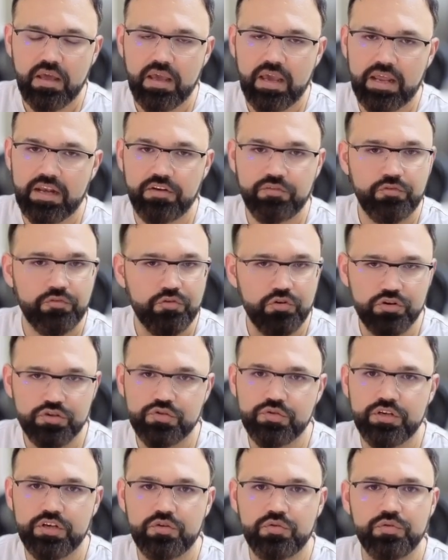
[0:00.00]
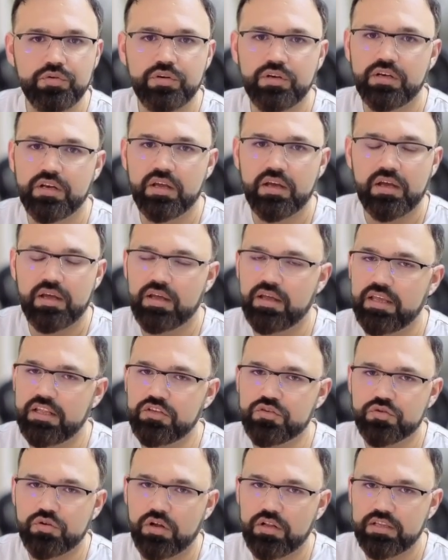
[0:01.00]
And of course, you need to
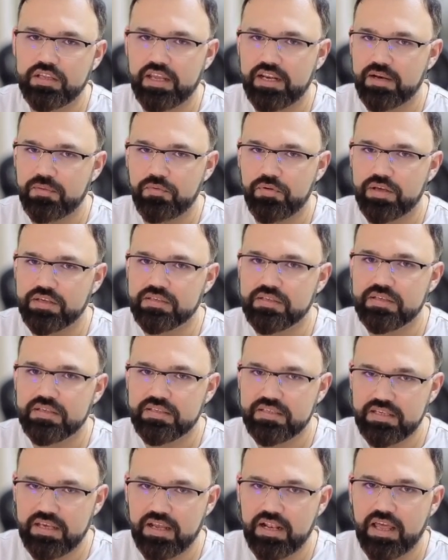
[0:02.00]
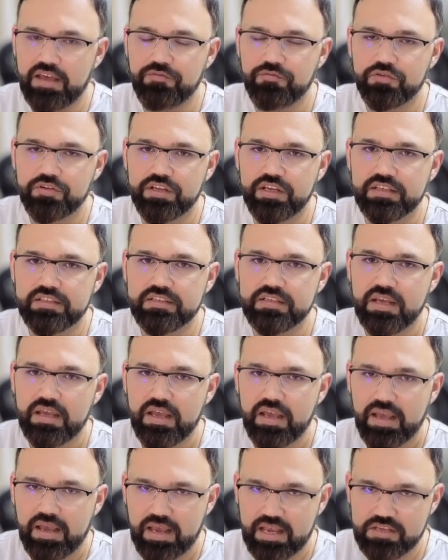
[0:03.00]
install the AWS CLI for this,
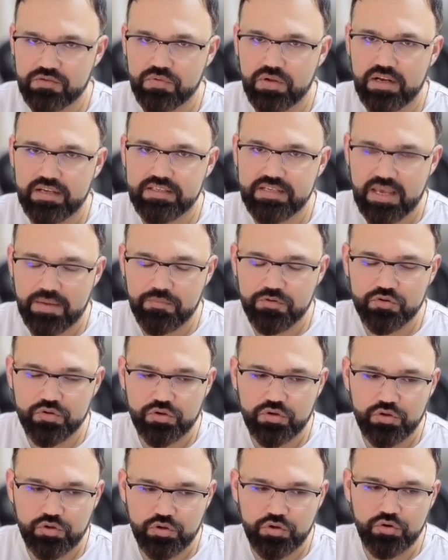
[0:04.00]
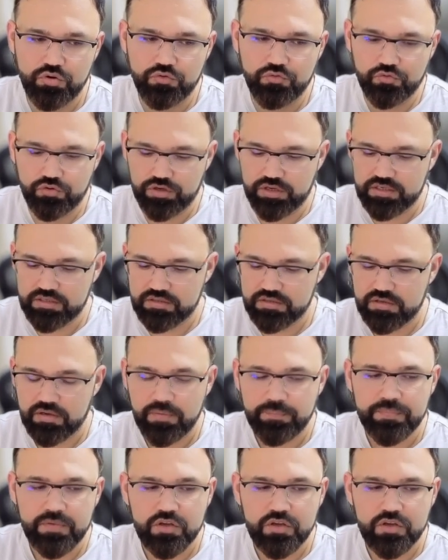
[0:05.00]
as well as Amazon Q for this.